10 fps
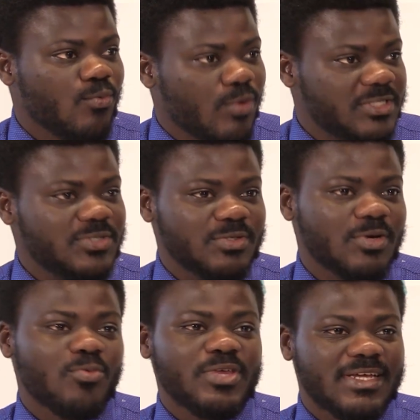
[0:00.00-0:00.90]
What you
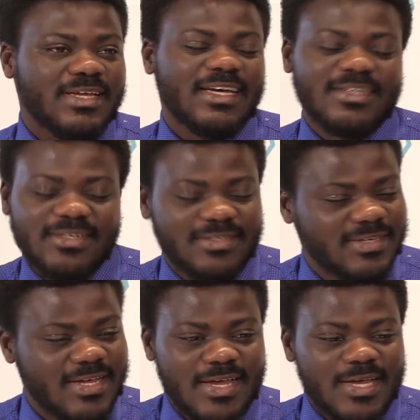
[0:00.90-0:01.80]
we. Uh,
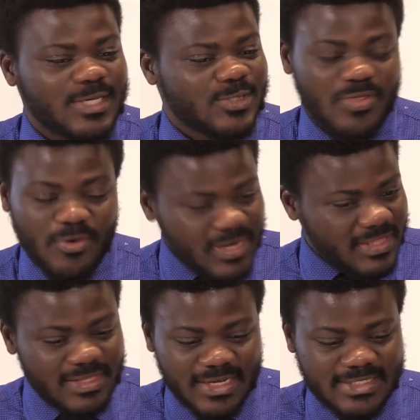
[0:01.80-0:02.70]
So the only
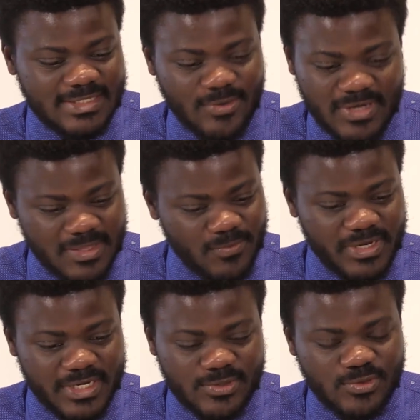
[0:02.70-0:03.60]
thing is, the only thing we
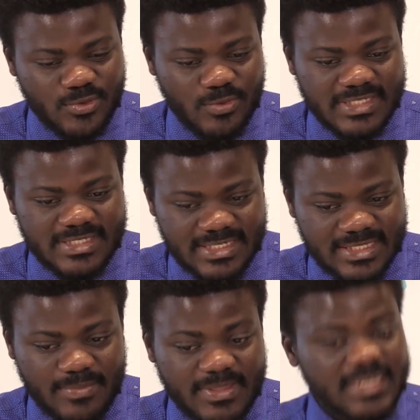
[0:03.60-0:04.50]
need to do is set
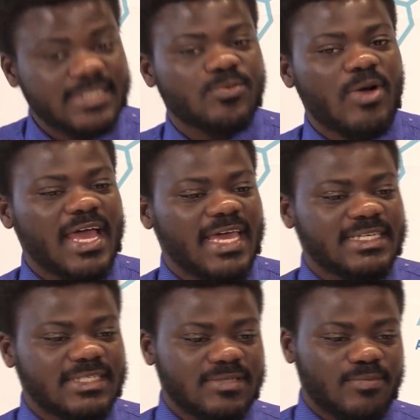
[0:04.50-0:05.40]
up. That is why
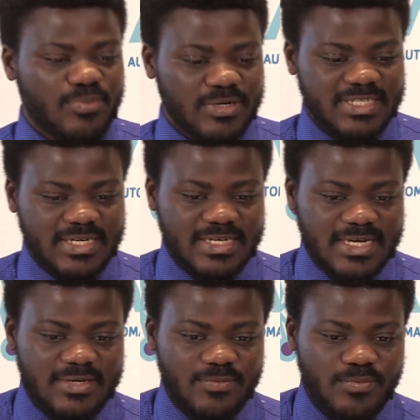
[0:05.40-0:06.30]
it is important
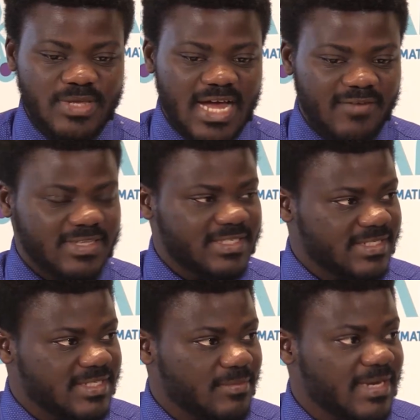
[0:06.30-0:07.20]
that we have a
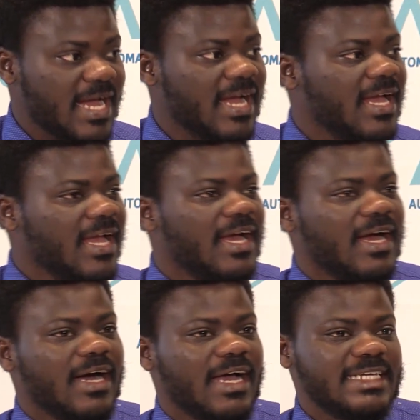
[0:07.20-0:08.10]
system that
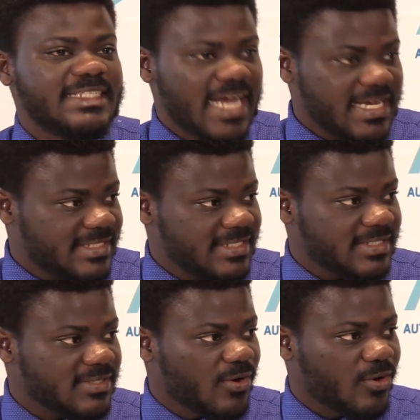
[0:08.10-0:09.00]
uh,
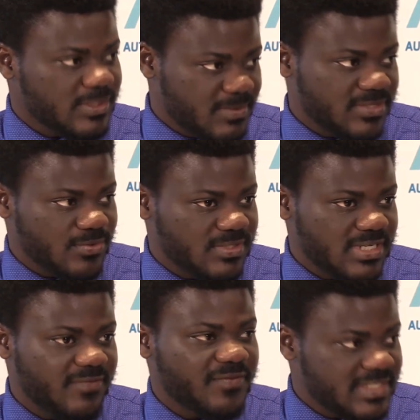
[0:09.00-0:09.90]
entices hospitals
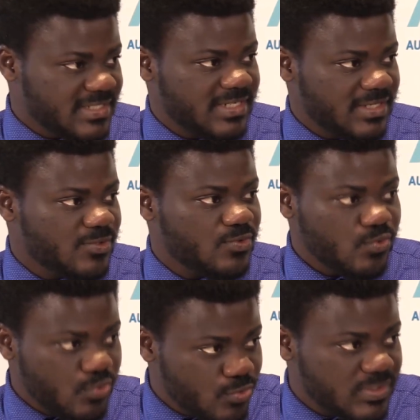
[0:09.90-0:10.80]
and physicians to
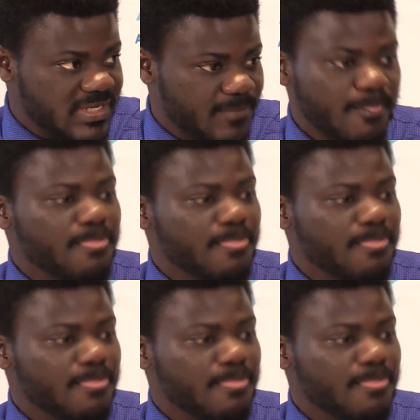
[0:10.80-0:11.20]
use them.